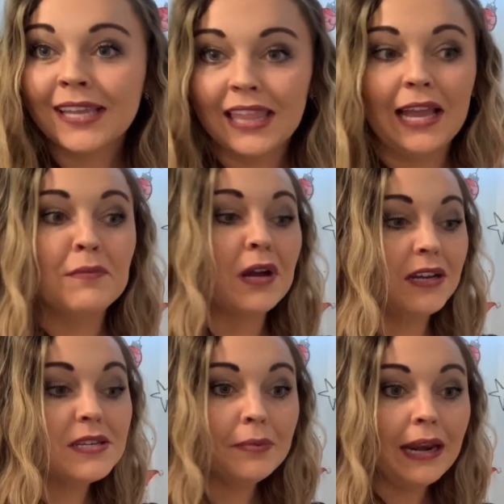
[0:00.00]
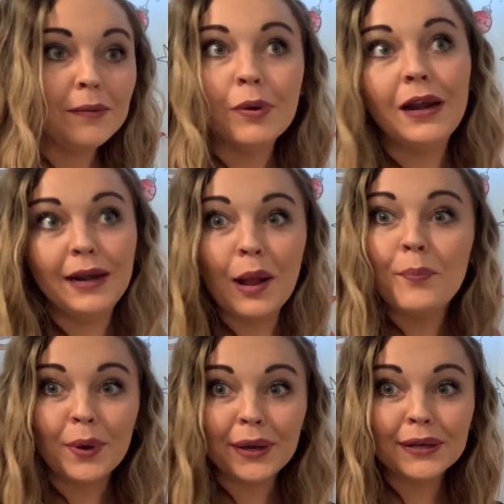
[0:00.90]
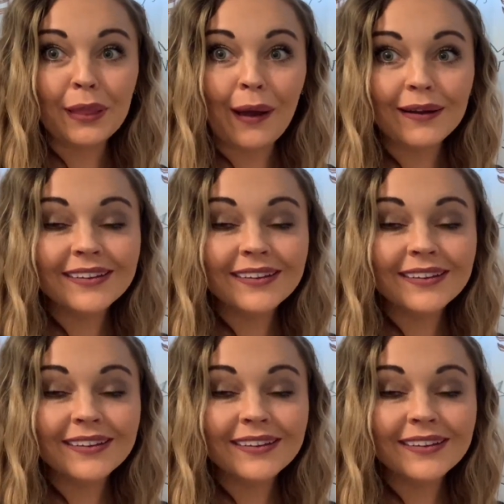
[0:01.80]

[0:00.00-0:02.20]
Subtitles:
Like, I'm constantly putting it up all year long.